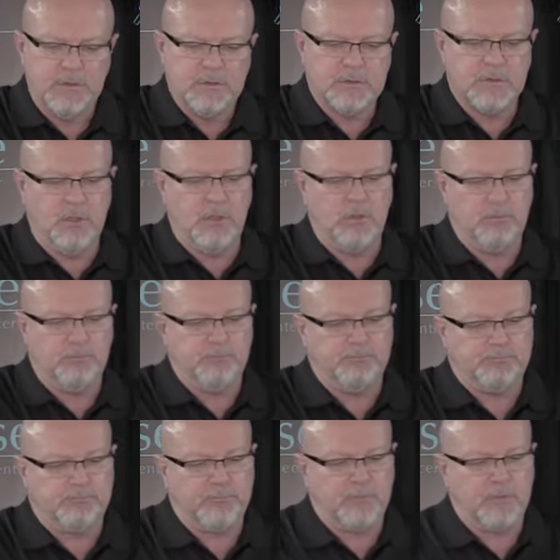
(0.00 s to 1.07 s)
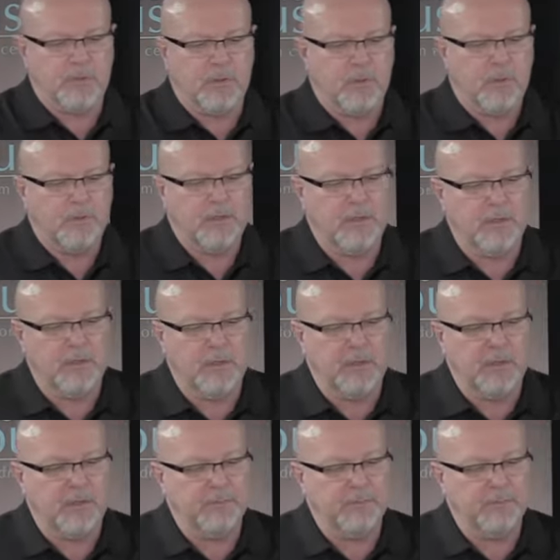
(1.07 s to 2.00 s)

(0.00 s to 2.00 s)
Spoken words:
So, in the